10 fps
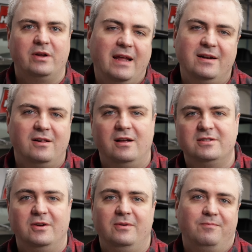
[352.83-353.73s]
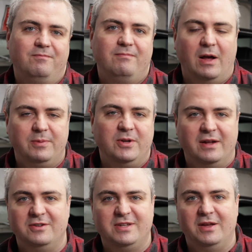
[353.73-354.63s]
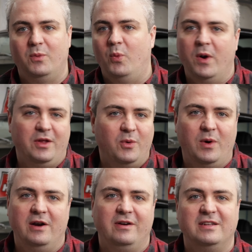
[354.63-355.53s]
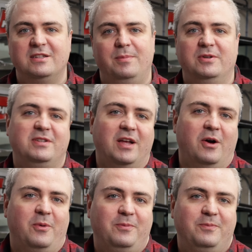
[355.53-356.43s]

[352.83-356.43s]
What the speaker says: And it'll also help you to understand where the wiring is supposed to go.